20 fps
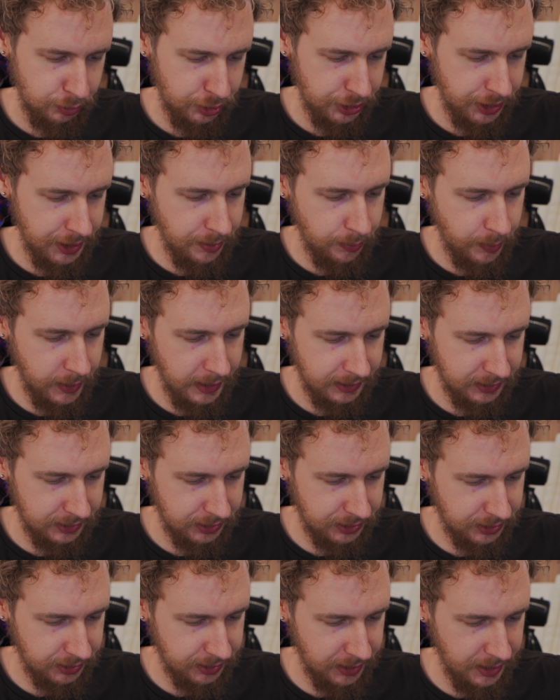
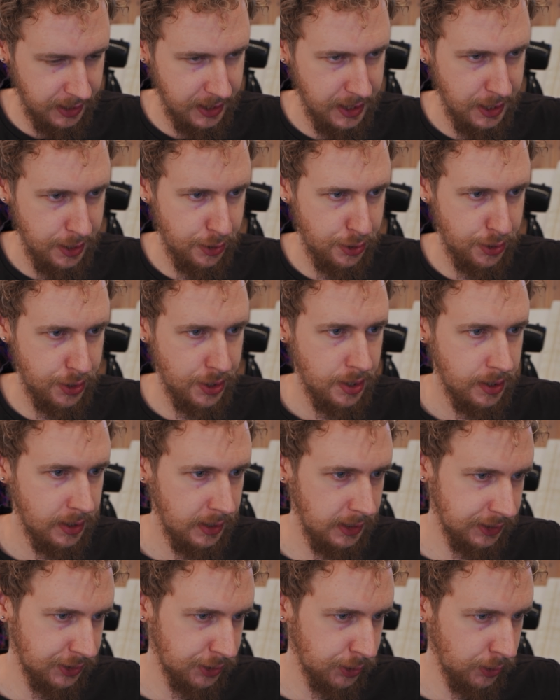T-Rex E T H,
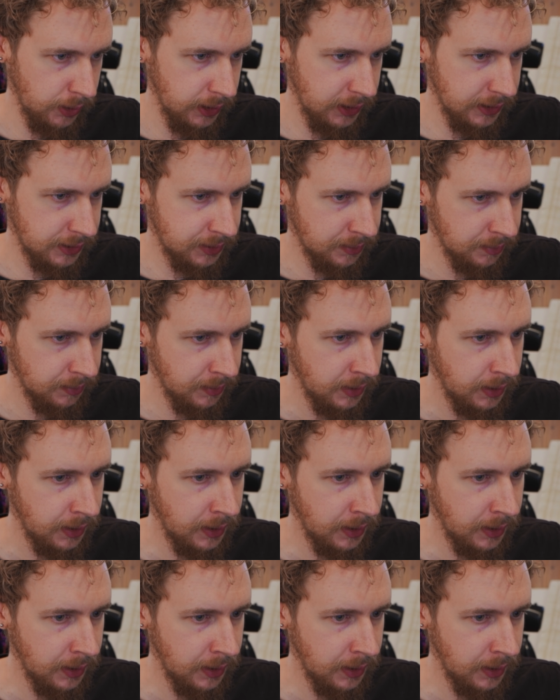let's call it.